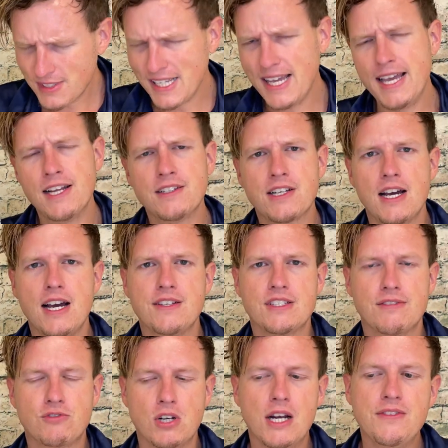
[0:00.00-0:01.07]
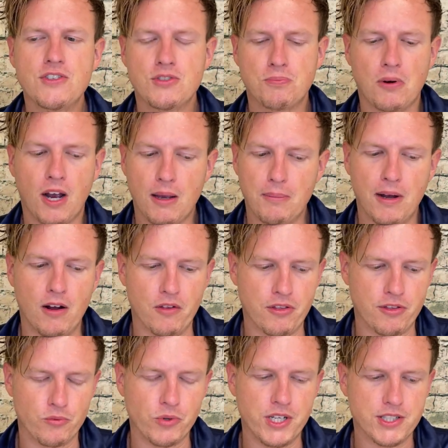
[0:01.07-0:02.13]
And guys, I've tried this probably about
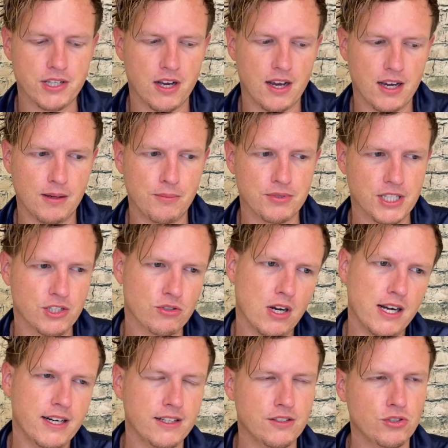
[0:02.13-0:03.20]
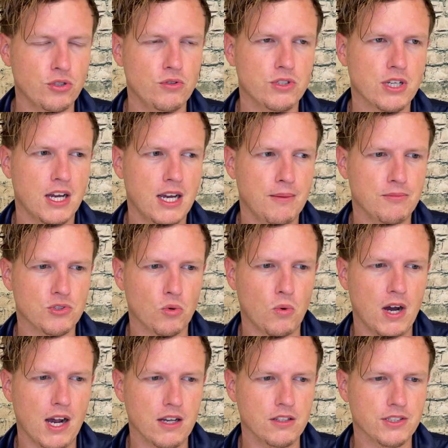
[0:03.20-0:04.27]
3 times. I tried it 2 times a
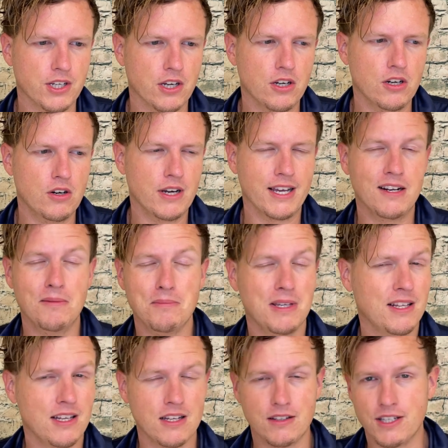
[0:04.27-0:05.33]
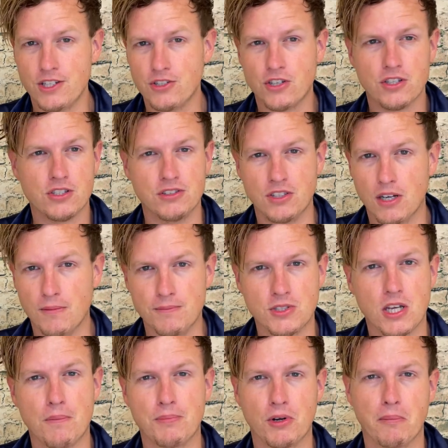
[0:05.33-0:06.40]
while ago. It immediately just numbs
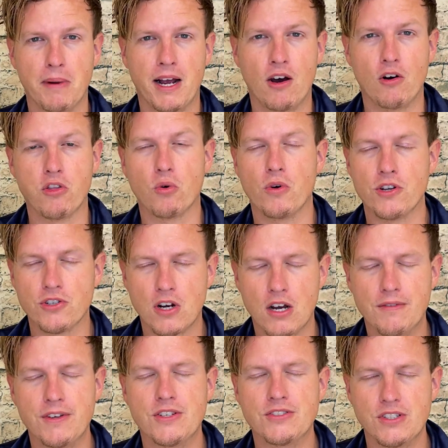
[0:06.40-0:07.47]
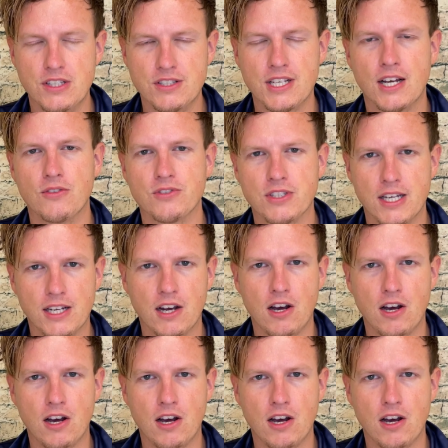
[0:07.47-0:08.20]
up your mouth, which obviously sounds like